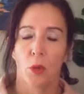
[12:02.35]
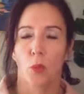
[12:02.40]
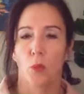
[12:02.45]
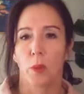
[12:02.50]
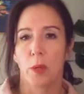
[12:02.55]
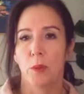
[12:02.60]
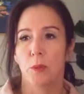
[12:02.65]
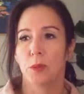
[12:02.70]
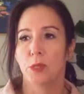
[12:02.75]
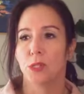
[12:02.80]

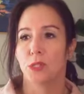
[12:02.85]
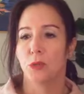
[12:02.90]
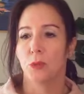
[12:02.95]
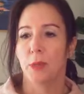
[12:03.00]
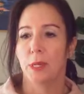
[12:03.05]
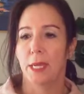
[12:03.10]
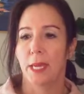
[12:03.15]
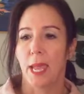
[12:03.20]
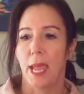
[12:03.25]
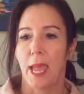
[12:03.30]
We were
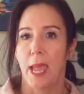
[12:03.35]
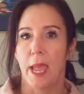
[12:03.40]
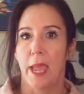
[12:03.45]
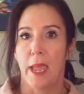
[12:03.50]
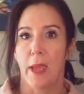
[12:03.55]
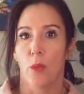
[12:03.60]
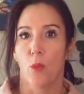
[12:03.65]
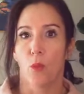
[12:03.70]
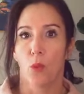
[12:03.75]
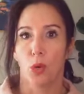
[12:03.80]
doing
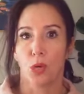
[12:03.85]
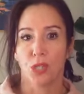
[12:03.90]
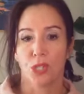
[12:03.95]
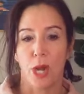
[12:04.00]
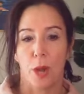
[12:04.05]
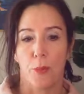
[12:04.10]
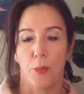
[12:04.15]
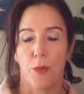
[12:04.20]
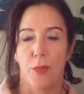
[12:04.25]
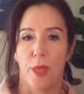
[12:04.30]
a
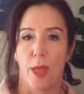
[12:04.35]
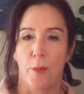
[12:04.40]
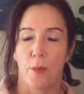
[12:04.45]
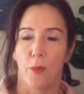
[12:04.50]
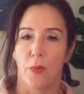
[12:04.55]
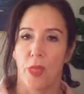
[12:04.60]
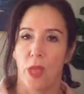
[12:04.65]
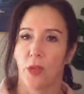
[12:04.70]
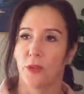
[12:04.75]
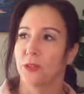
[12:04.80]
workshop with them
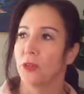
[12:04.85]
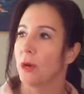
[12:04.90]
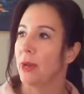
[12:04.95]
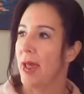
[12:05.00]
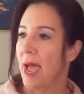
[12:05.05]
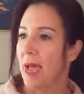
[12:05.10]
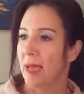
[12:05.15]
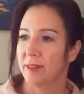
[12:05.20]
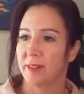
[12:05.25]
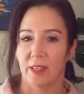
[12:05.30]
where they also got
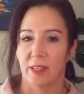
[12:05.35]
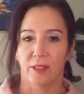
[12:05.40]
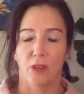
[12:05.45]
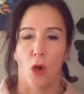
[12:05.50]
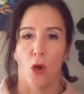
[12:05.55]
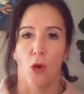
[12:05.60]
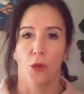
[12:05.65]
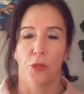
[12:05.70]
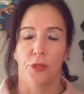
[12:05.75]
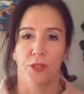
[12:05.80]
access
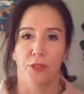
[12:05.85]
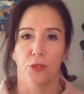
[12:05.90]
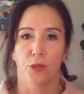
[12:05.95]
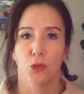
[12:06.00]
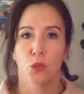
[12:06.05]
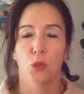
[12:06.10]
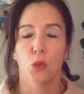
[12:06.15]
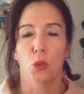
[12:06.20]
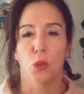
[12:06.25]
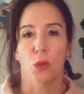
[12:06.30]
to all these
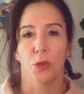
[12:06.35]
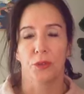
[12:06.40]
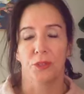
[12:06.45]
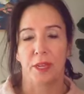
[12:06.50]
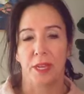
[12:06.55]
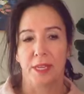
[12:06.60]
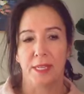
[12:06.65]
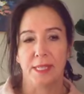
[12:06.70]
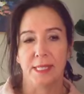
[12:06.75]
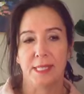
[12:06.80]
tools.
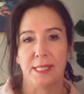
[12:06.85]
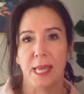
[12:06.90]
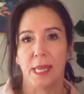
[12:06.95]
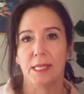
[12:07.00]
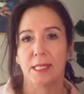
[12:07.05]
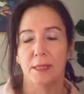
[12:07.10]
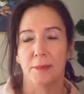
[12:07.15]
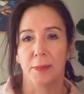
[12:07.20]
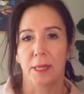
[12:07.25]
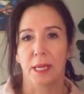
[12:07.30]
And he
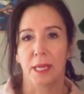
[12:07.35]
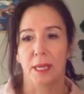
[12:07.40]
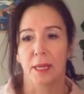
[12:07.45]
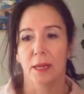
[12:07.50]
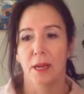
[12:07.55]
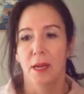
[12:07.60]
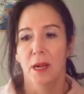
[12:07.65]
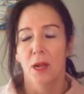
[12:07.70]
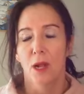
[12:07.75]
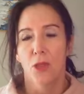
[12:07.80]
said to
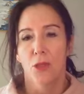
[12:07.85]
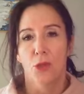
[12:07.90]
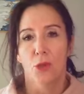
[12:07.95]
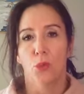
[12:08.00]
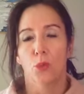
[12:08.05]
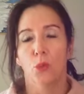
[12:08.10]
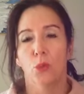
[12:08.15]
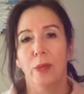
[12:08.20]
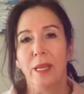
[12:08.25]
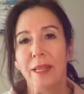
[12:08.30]
me, the
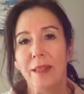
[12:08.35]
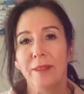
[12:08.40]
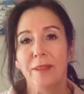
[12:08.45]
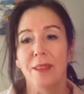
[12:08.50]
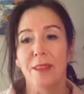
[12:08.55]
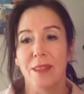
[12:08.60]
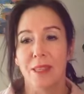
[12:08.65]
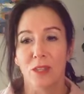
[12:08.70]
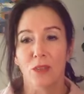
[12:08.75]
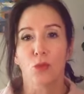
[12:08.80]

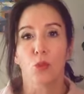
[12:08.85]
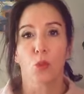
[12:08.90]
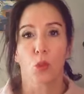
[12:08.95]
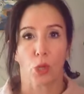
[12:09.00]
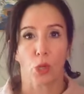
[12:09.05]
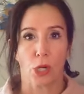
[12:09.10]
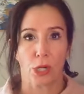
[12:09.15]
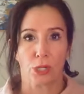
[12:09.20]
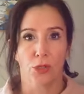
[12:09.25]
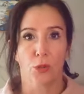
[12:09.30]
reason this
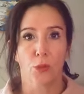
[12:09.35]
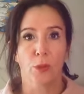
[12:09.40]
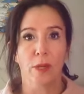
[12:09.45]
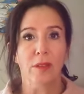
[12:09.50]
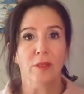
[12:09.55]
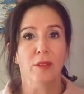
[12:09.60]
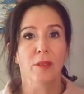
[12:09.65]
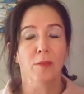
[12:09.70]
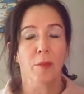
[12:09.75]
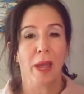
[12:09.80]
worked, the
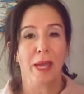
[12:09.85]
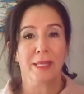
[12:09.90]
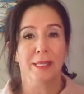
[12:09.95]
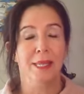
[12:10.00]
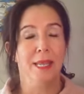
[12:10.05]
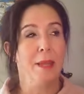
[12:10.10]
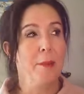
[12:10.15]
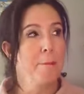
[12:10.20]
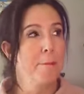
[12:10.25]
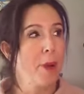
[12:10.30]
reason my
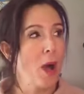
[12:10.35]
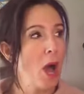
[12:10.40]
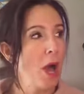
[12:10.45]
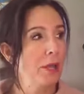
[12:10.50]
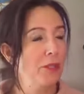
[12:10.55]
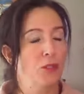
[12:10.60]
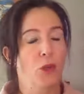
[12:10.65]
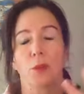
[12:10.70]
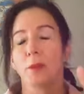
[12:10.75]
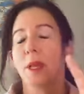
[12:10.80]
team
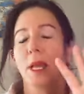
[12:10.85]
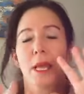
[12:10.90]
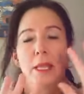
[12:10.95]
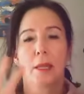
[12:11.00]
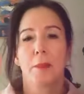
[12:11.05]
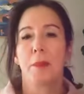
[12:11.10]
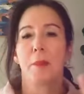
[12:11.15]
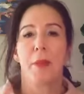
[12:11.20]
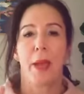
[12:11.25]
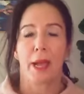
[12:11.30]
bought. So
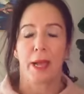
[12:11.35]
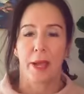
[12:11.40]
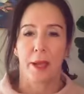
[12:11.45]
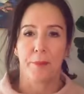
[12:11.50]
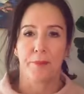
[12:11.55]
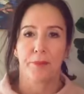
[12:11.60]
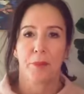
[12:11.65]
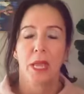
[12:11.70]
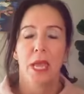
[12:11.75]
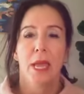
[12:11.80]
let me back
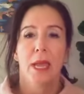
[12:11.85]
up.